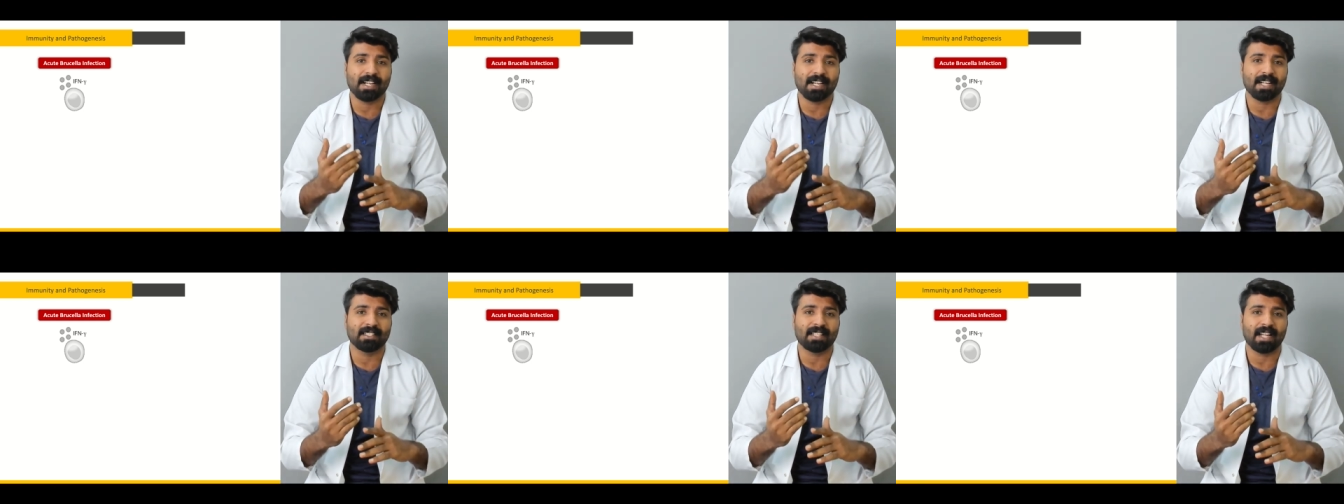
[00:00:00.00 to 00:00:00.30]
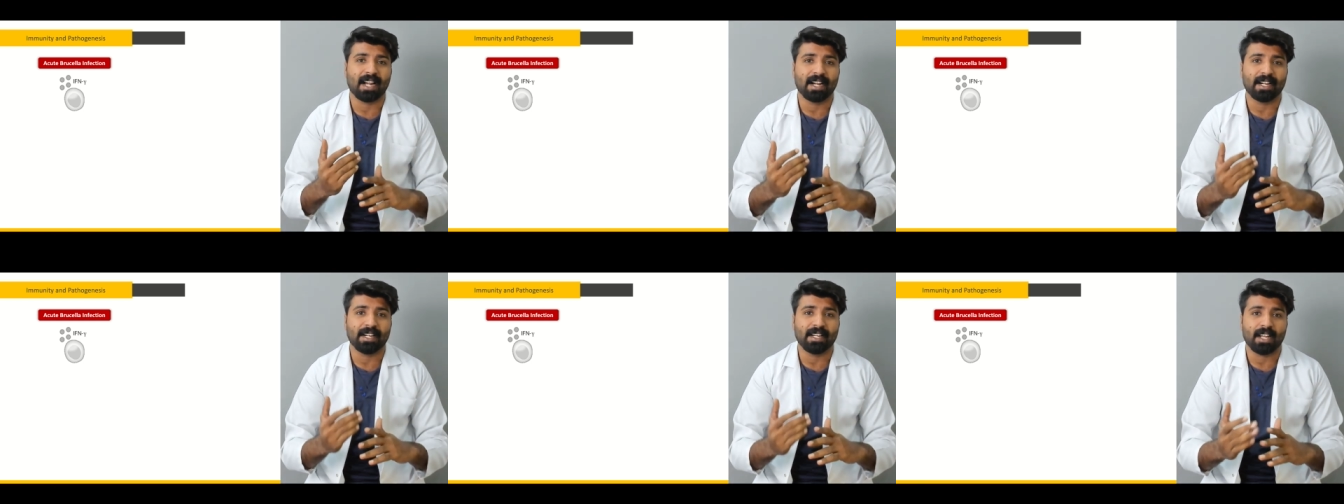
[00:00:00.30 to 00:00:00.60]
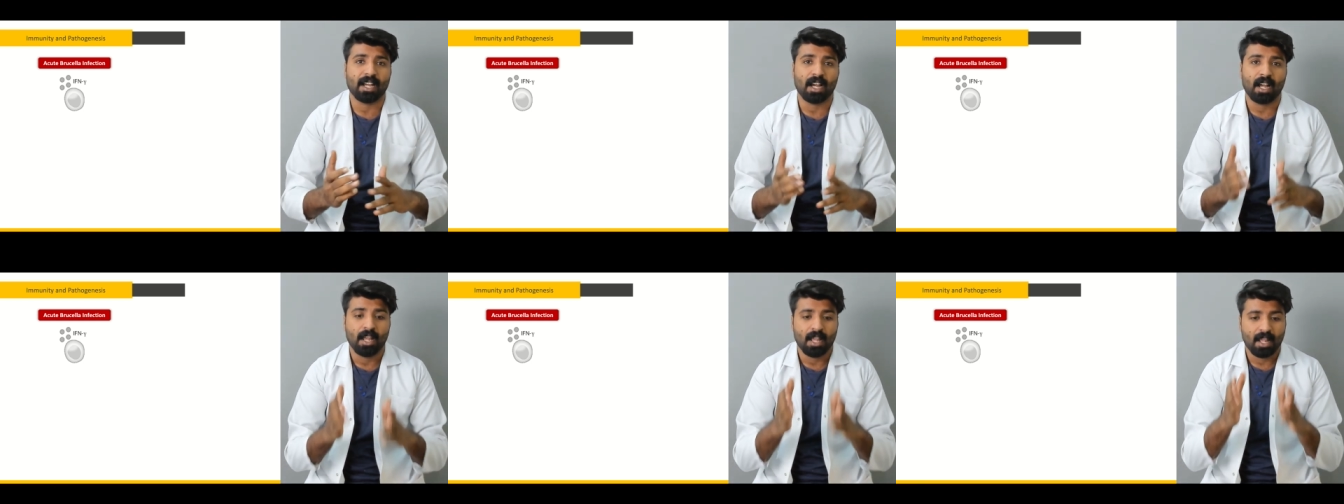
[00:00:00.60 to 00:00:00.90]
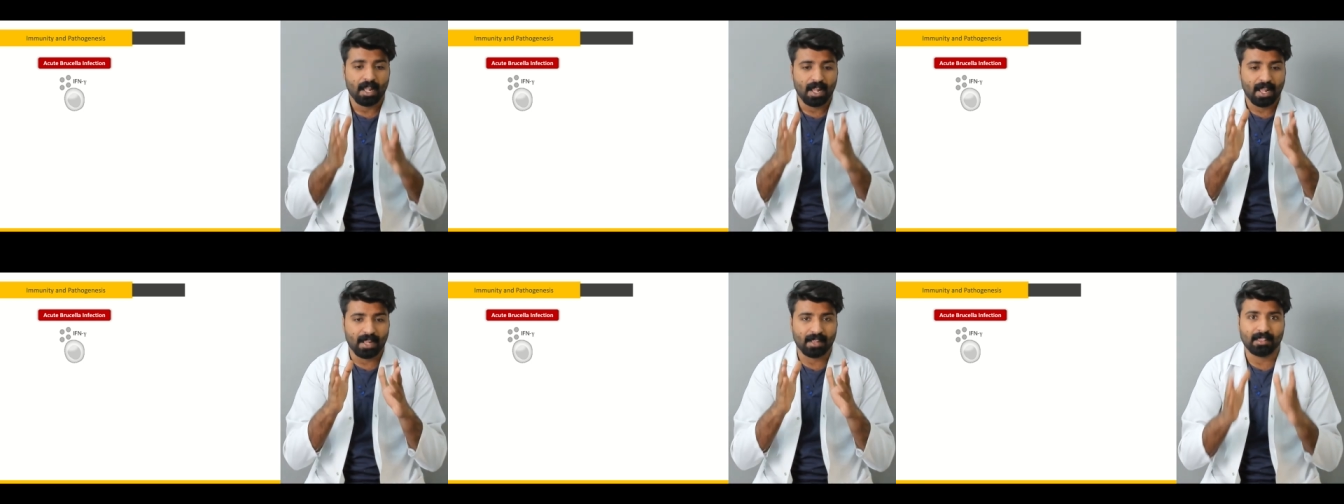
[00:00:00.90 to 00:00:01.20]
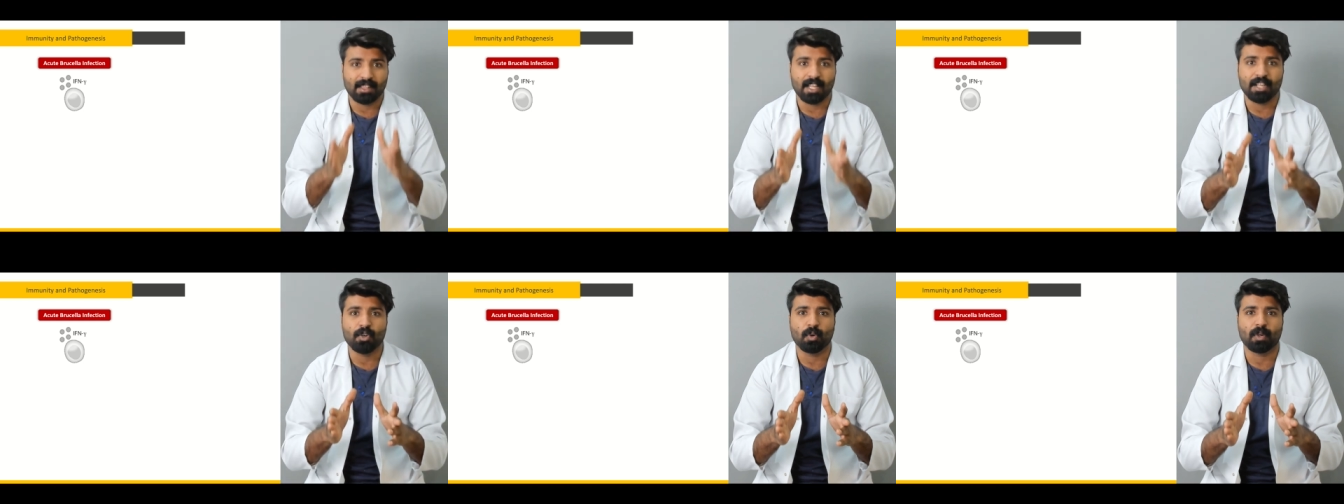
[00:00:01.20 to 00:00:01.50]
get the idea and
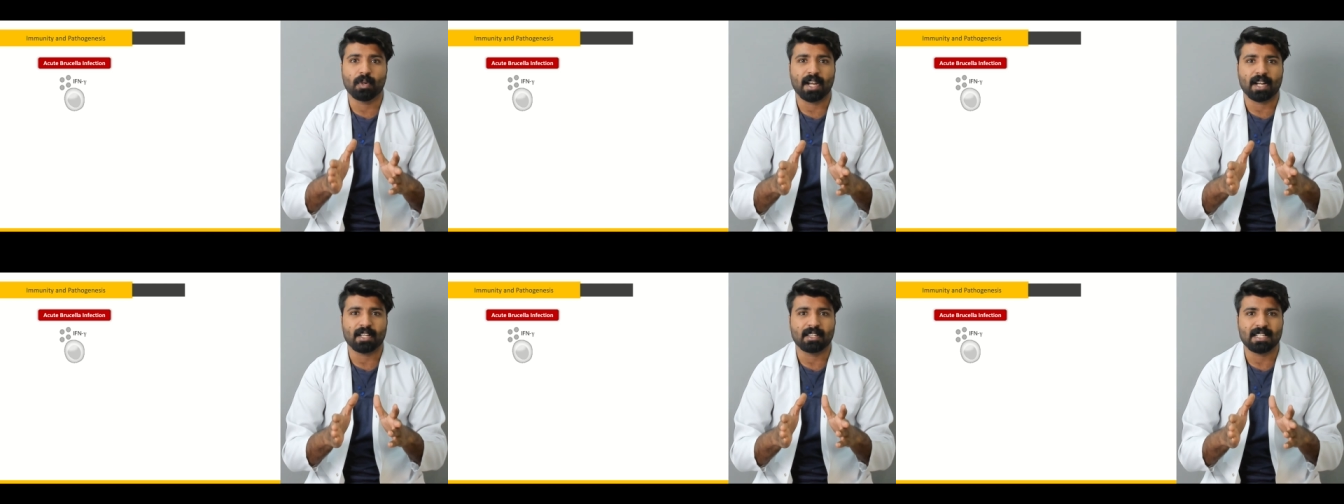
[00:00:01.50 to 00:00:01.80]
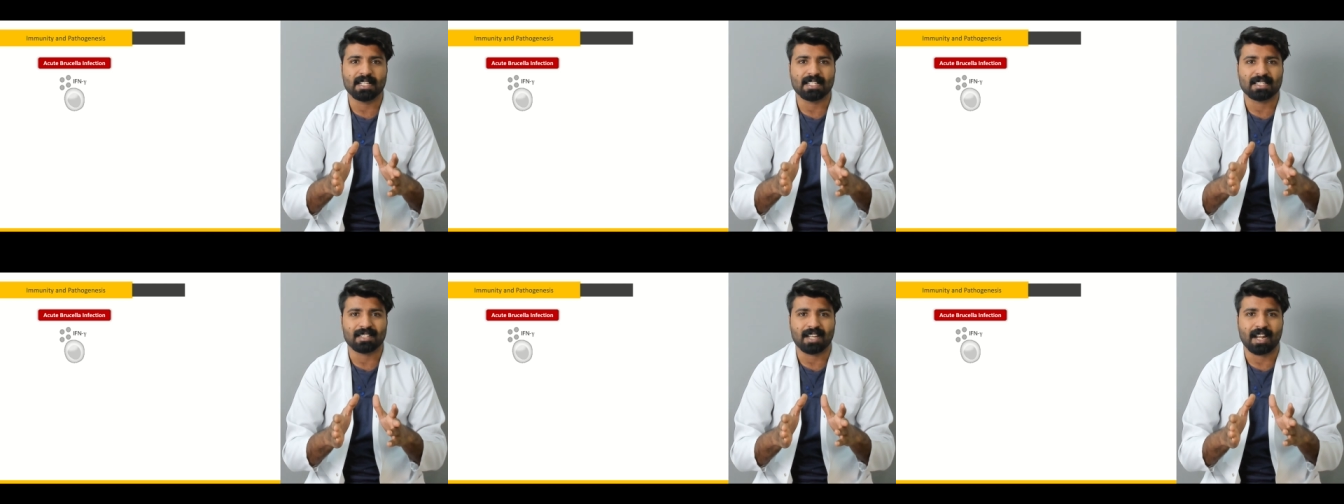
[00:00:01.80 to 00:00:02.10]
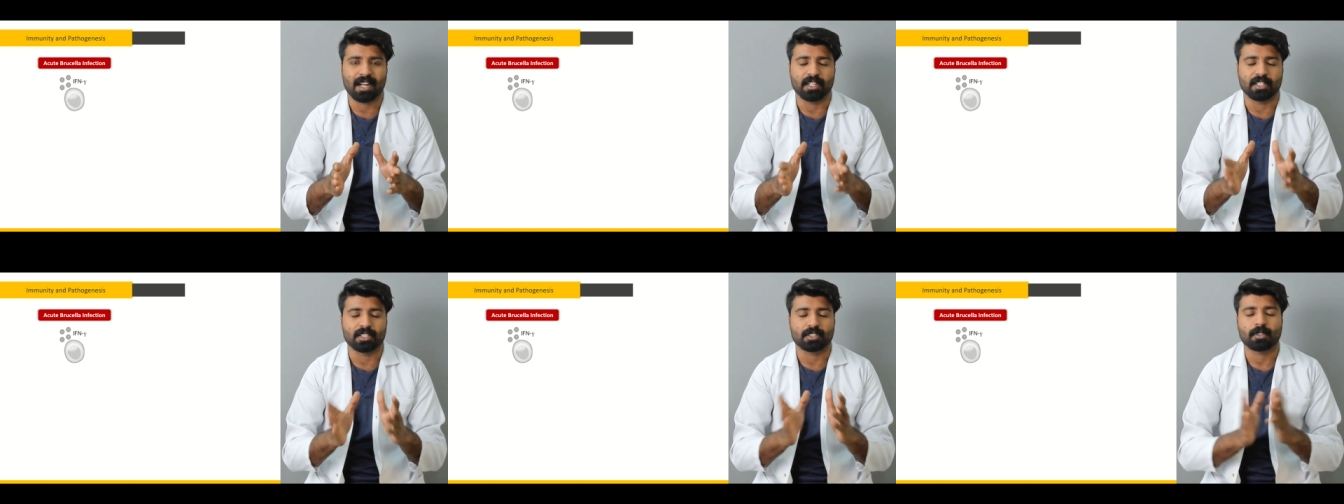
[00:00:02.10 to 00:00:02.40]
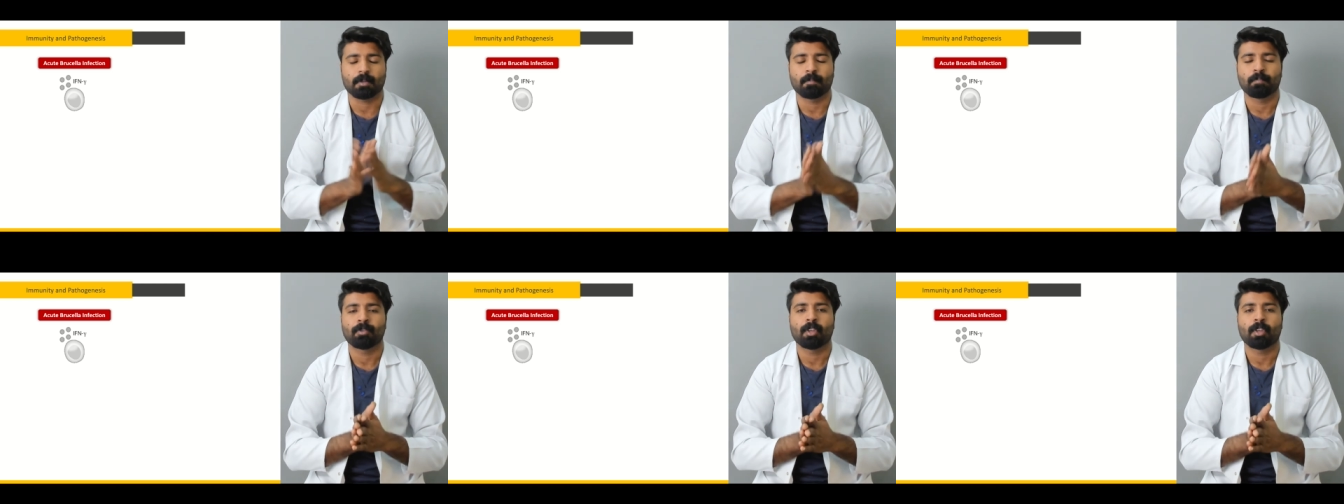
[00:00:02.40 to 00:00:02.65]
then you get these slides.